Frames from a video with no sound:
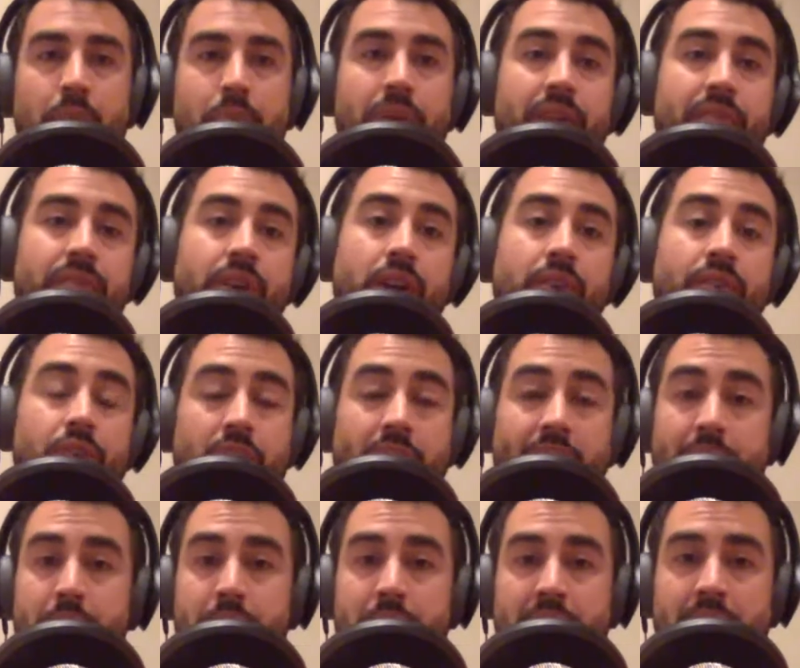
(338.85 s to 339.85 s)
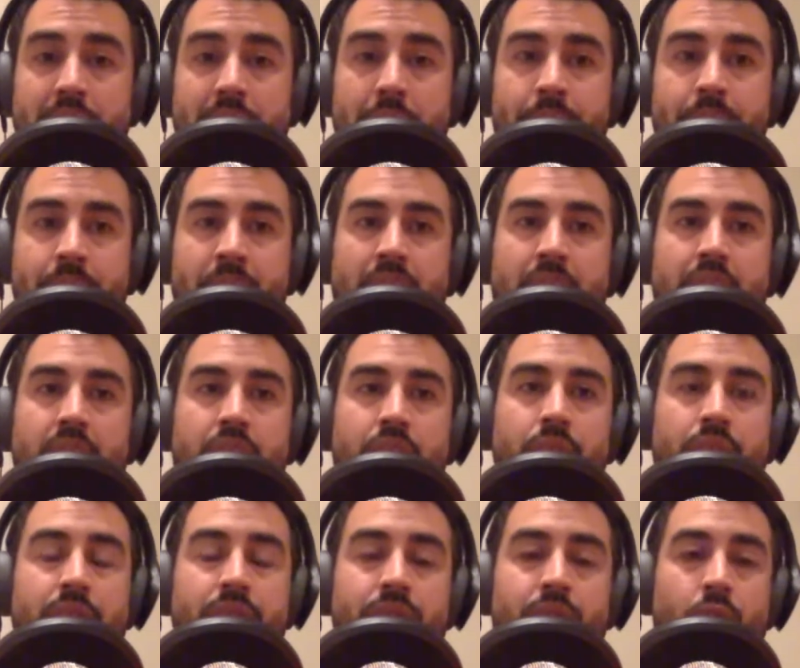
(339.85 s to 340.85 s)
But if you're like me, you
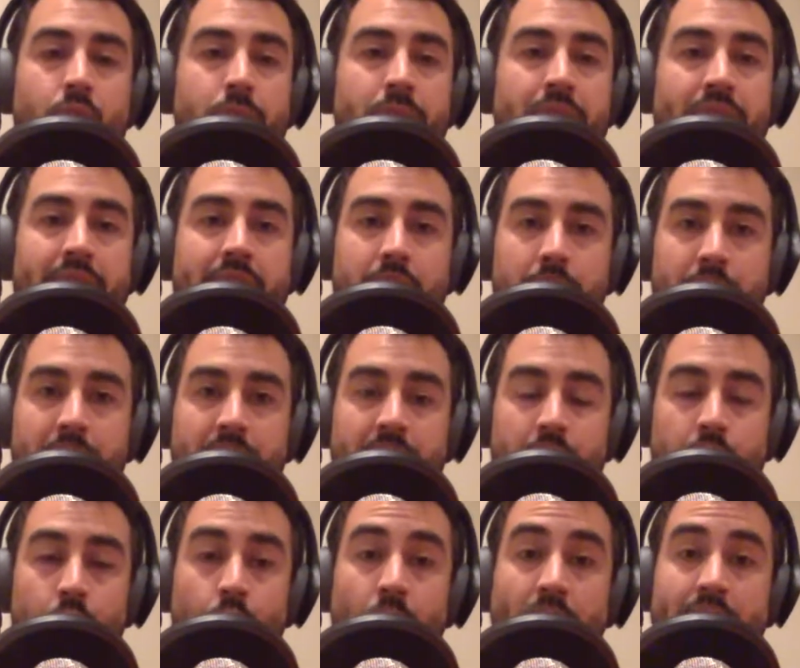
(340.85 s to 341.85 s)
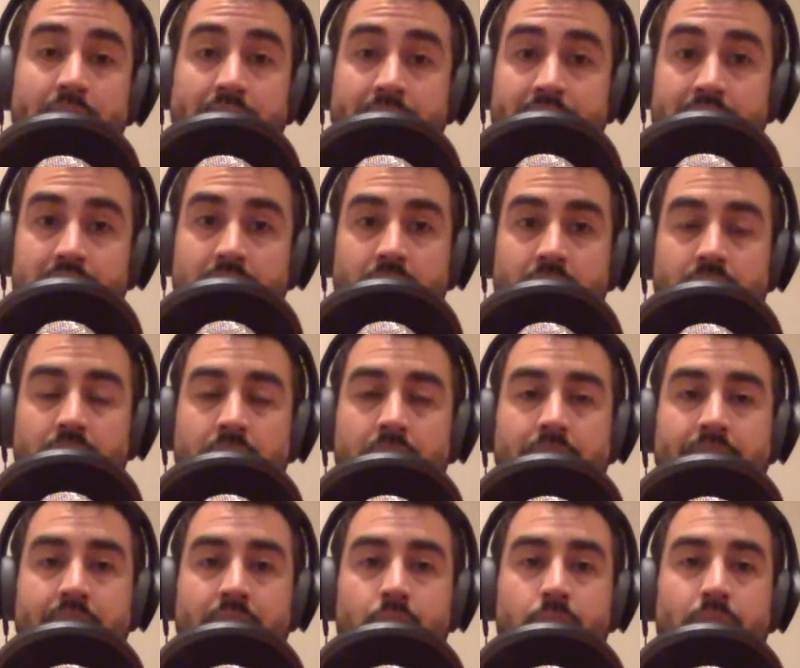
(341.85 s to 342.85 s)
can formulate an opinion quickly and start
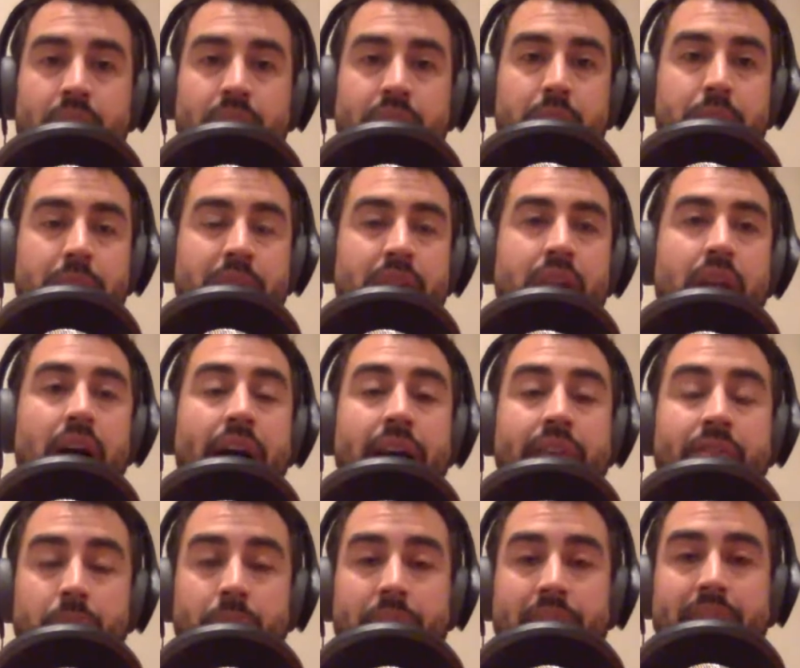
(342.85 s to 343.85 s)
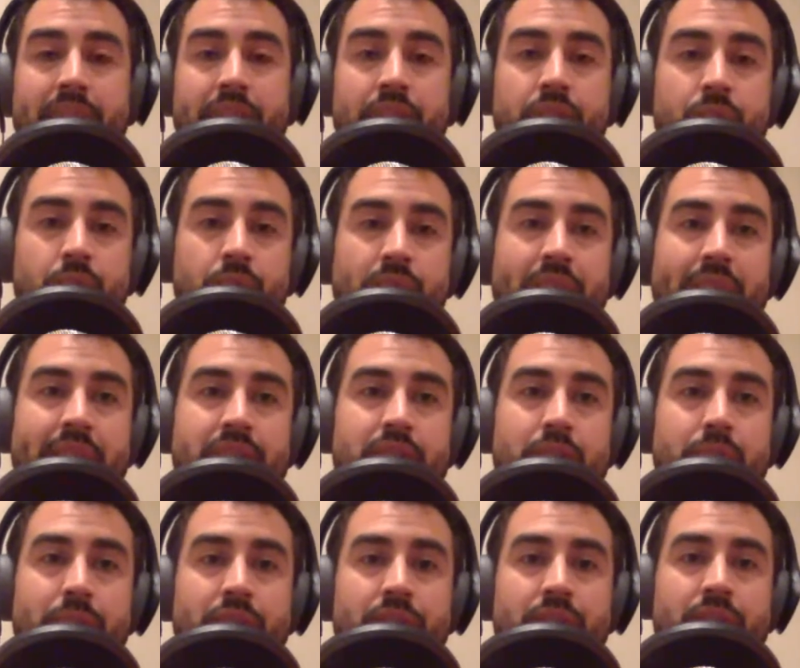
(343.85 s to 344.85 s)
talking quickly, but not everybody can do that. So
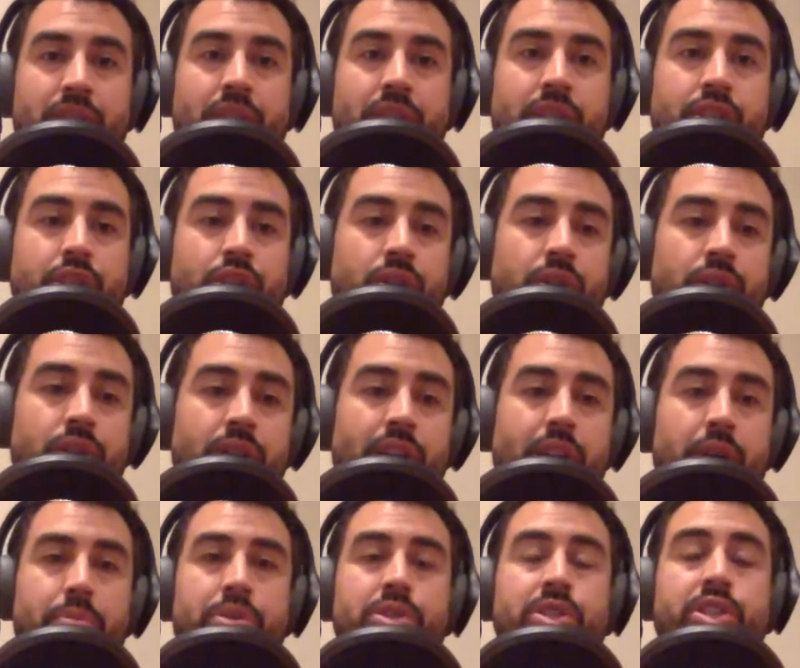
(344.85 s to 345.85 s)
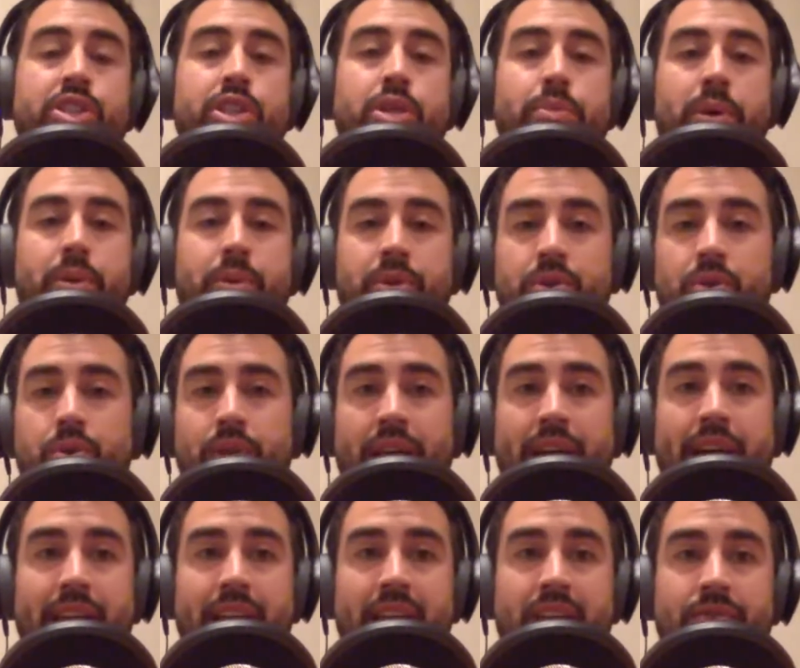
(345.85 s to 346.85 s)
make sure that you're in a position to be able to do
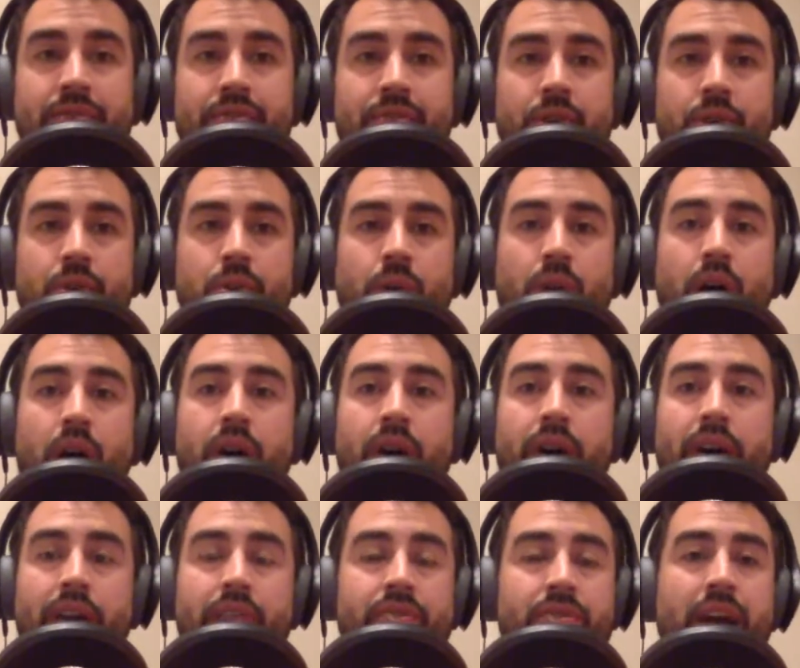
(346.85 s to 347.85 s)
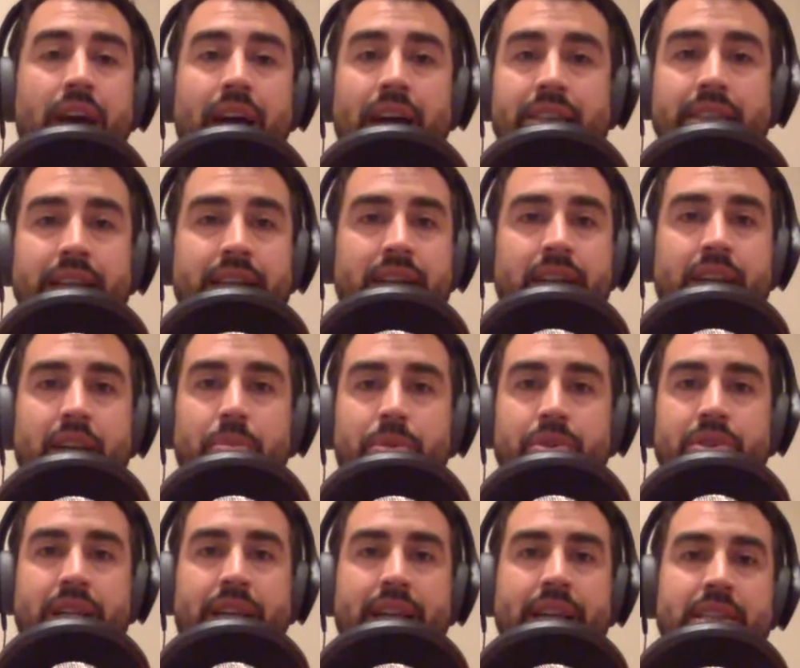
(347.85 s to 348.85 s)
that if you are. And if not, take a couple
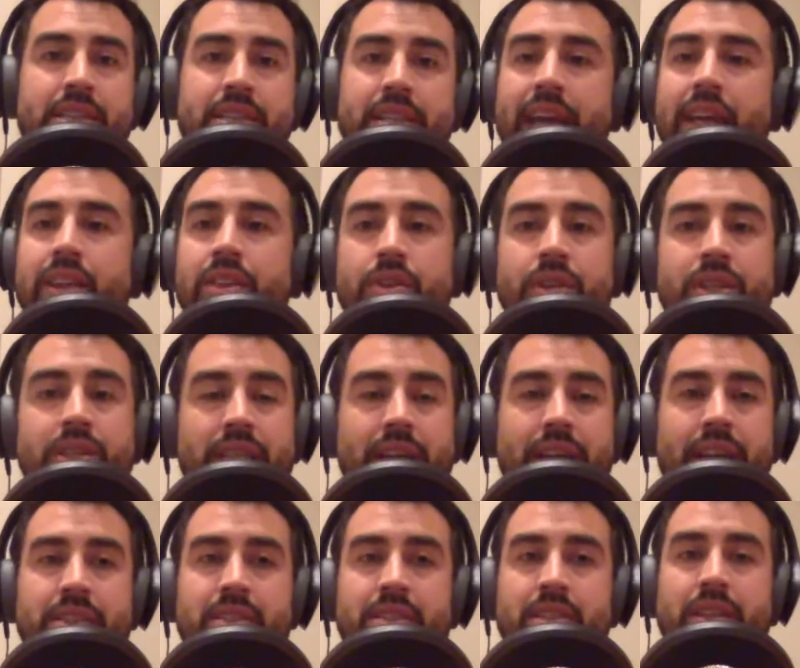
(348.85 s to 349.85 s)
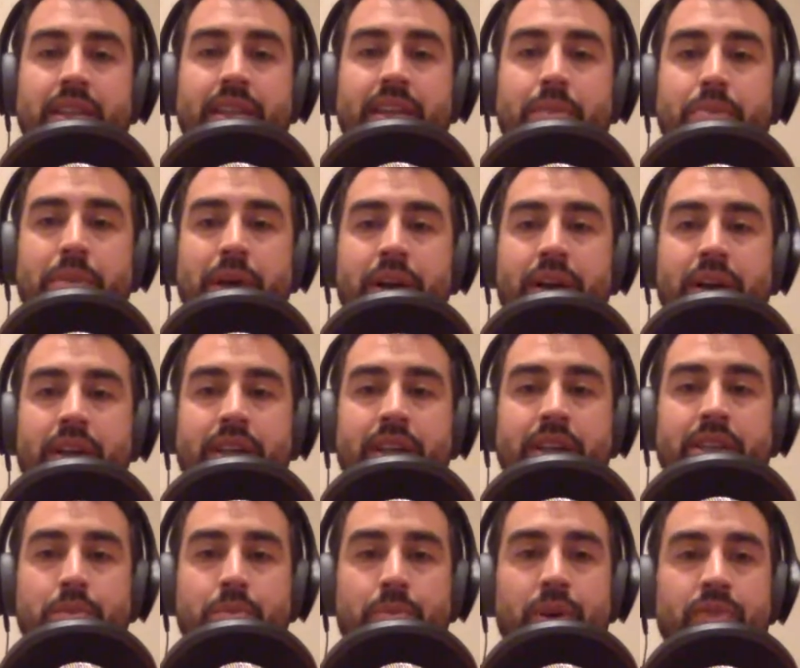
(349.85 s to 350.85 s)
seconds, take 30 seconds to think about it.
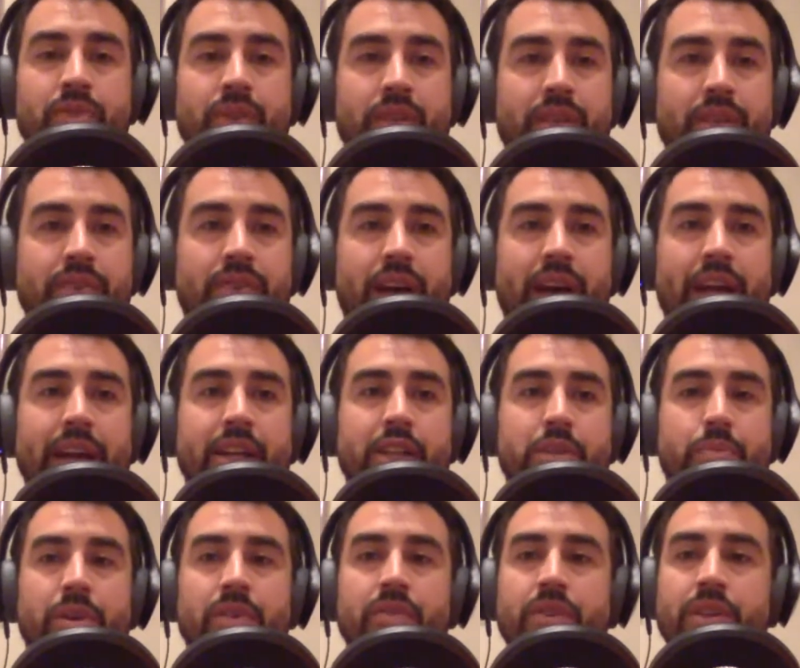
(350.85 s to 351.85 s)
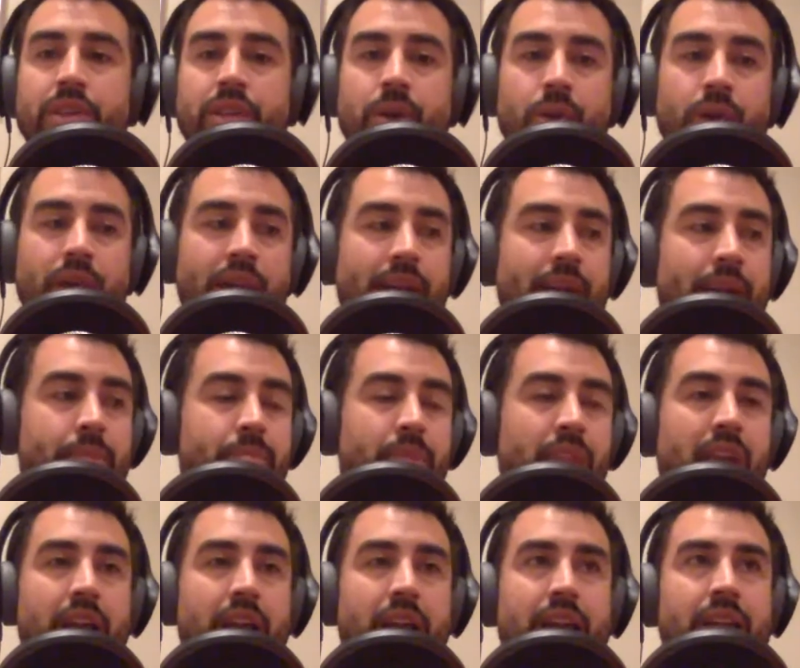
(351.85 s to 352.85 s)
It's perfectly fine and it's perfectly okay
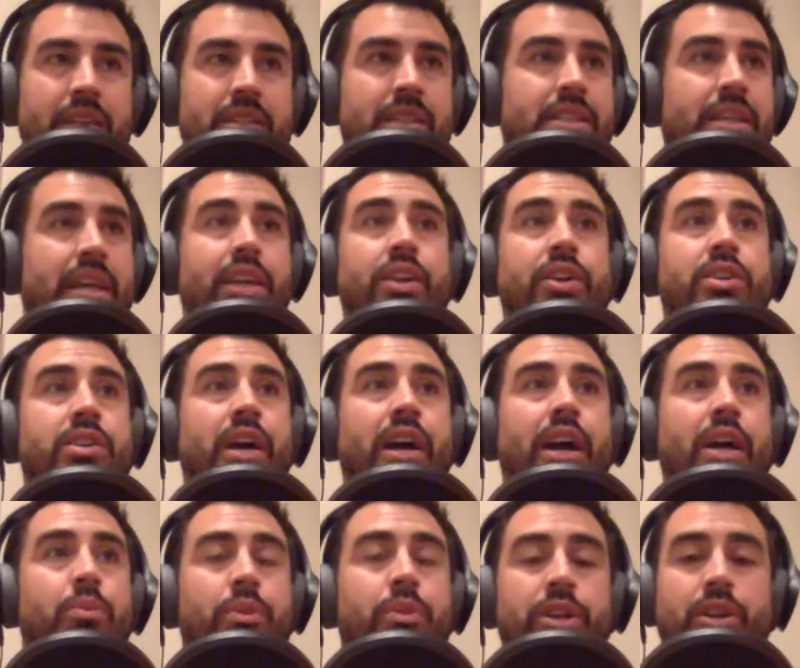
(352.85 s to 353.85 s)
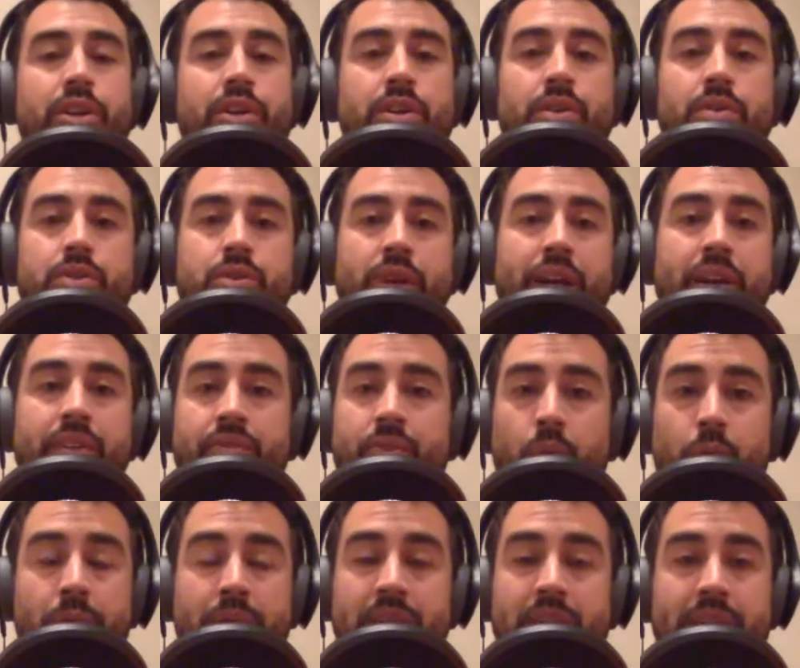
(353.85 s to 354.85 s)
to take your time when you're trying to
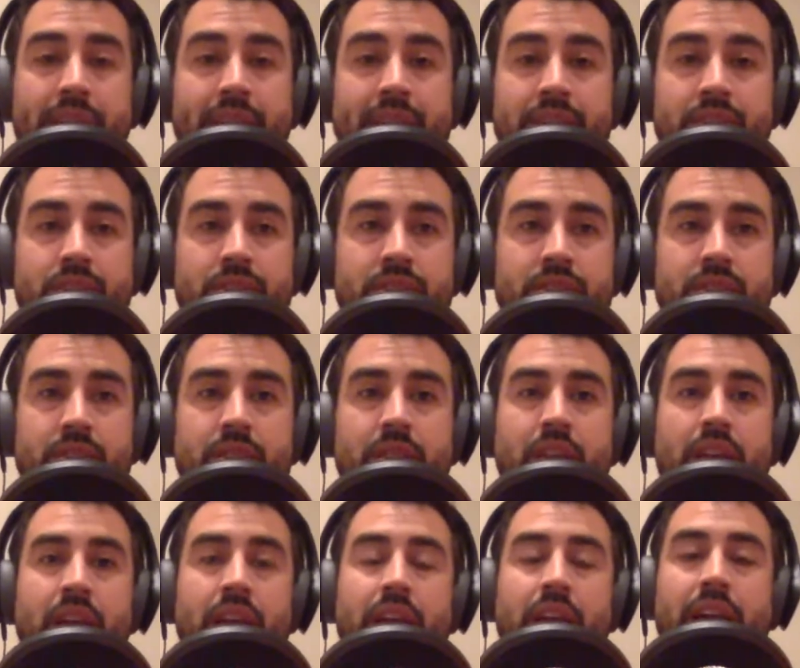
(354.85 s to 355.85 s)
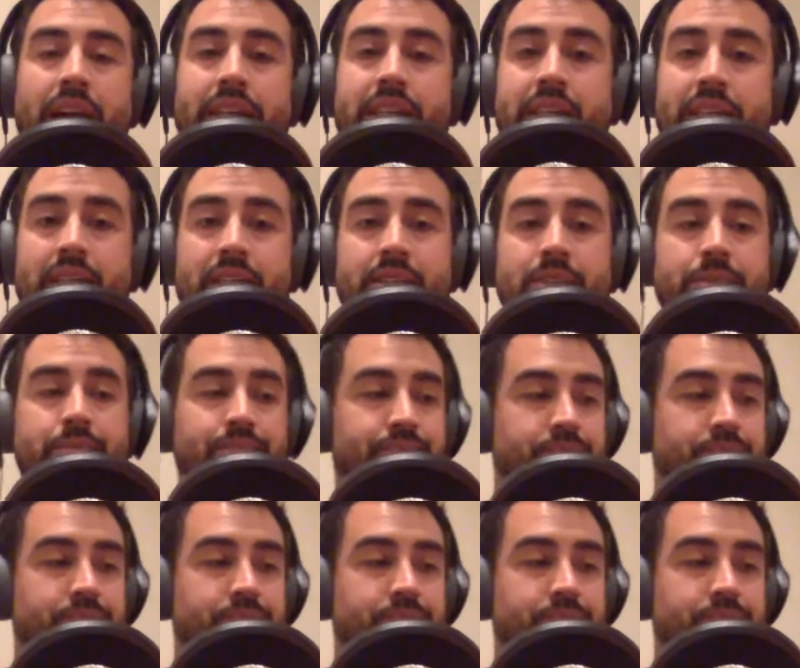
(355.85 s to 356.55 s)
formulate answers and ideas.